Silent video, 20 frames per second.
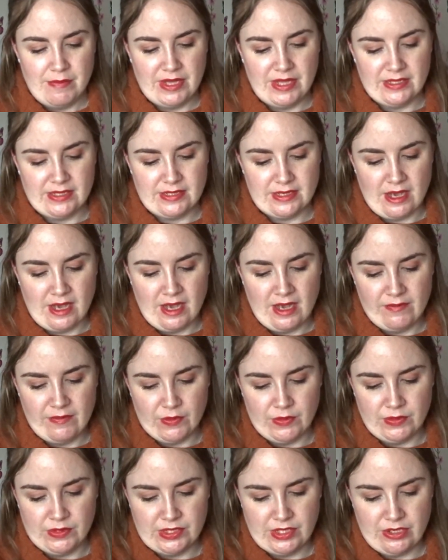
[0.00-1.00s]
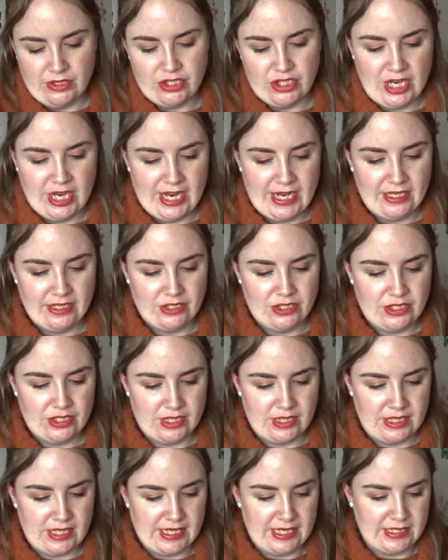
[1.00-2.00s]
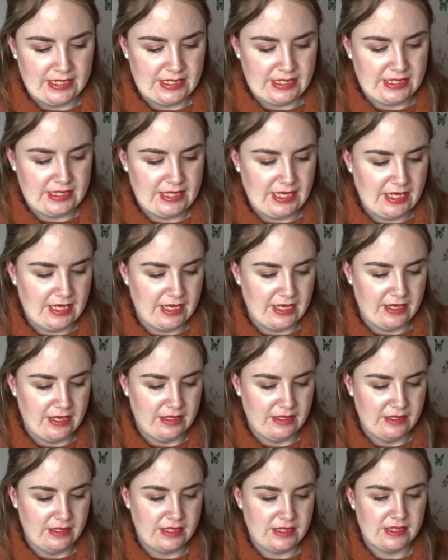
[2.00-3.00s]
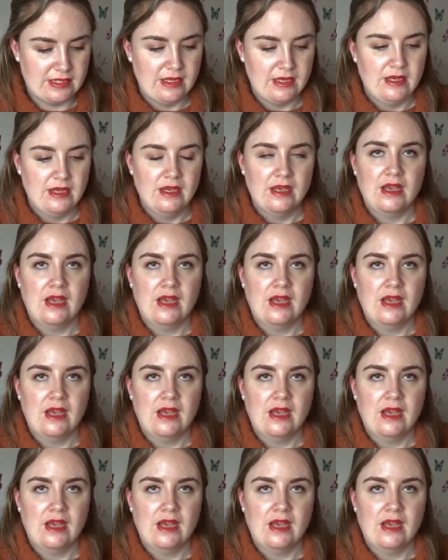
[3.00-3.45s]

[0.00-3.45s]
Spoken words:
But I've also changed the stickers